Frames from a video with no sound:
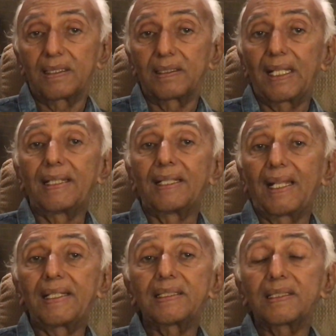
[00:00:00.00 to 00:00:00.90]

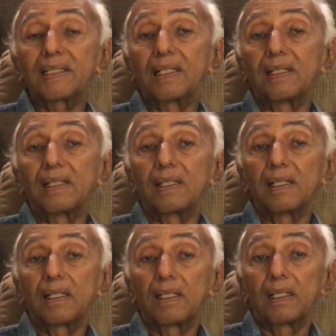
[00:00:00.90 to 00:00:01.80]
That is,
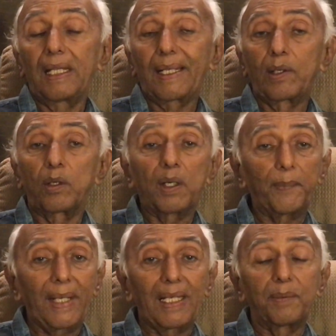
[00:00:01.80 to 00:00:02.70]
a
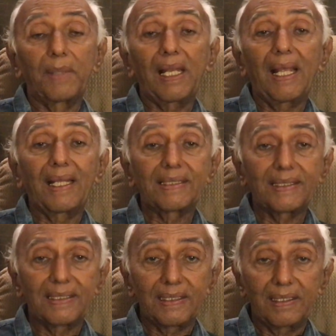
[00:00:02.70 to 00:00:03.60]
grown-up animal has
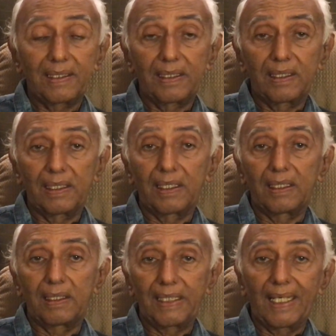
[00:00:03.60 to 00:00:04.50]

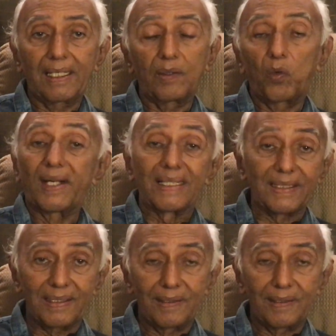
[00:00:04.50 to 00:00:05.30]
young ones,